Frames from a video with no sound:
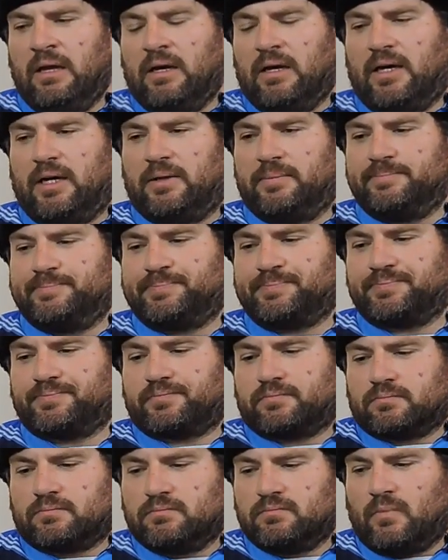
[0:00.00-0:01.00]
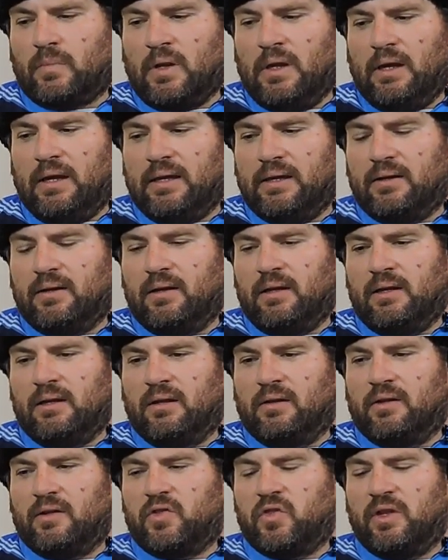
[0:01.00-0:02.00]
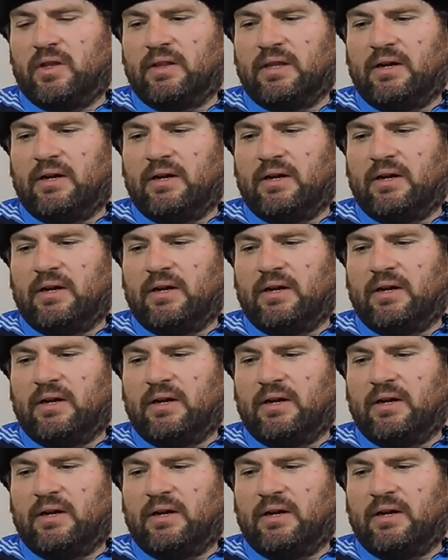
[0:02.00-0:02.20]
And the thing